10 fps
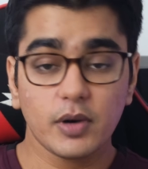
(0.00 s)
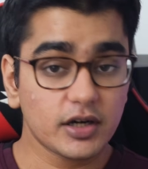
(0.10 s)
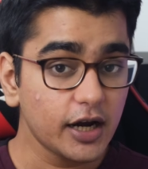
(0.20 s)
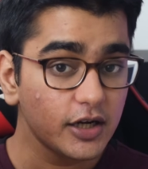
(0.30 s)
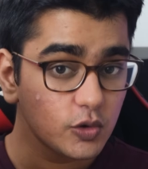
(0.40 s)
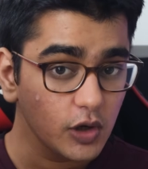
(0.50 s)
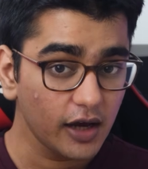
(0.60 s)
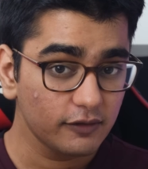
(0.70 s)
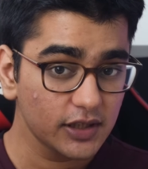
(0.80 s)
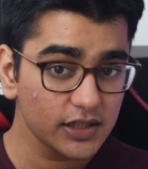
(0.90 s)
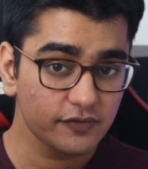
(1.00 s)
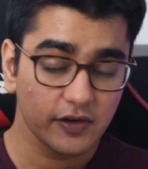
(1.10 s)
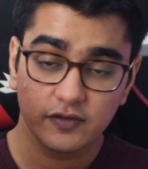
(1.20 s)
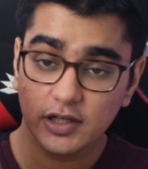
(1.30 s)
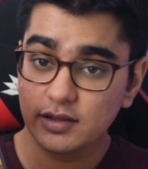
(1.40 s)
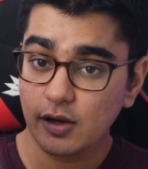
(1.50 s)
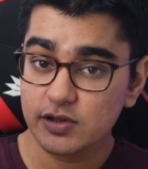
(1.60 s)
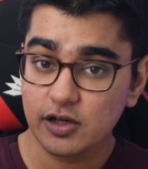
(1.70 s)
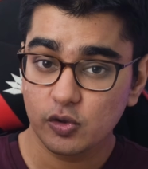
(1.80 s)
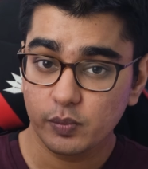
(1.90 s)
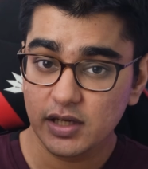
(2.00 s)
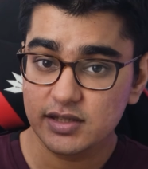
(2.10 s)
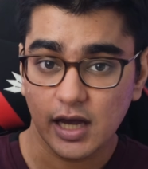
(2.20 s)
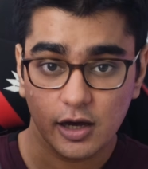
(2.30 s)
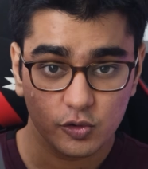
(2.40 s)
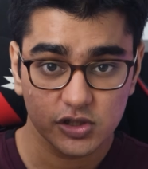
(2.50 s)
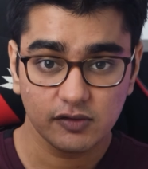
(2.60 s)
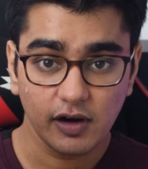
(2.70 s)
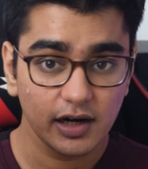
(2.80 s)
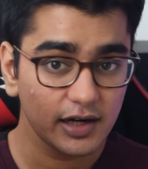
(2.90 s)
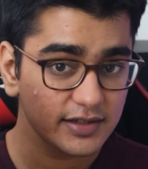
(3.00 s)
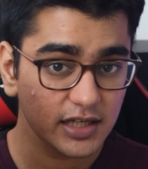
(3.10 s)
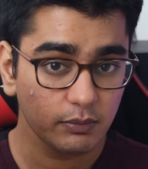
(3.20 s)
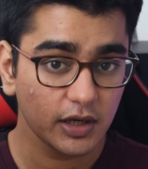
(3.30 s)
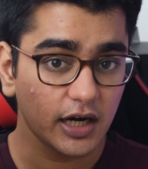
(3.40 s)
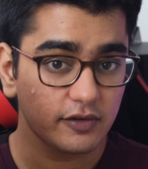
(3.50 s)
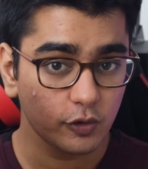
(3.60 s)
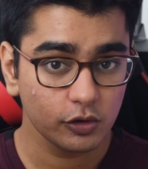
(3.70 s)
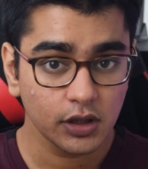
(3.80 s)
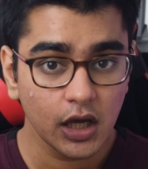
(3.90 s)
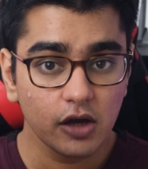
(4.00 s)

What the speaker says: But I do have this 15,000 rupees ROG wireless gaming headphone,